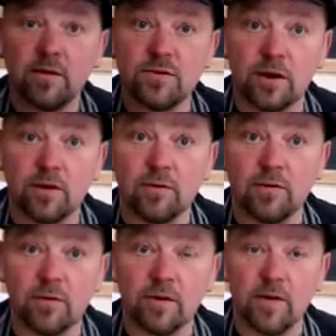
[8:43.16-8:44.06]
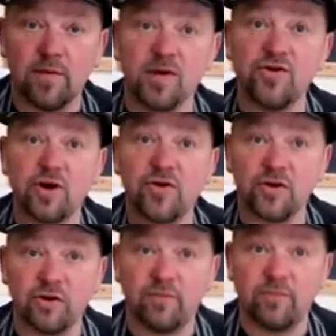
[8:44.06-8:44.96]
So the
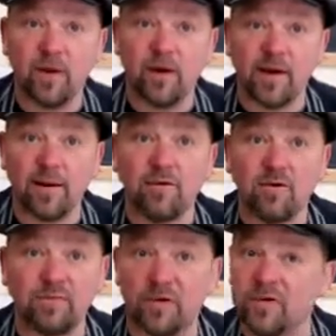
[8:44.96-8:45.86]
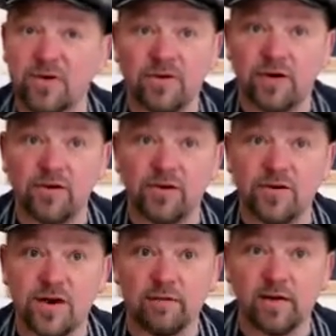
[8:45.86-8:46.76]
ingestion of chemical products is no
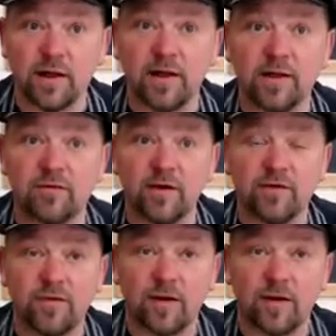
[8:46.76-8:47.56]
good as it really, that's a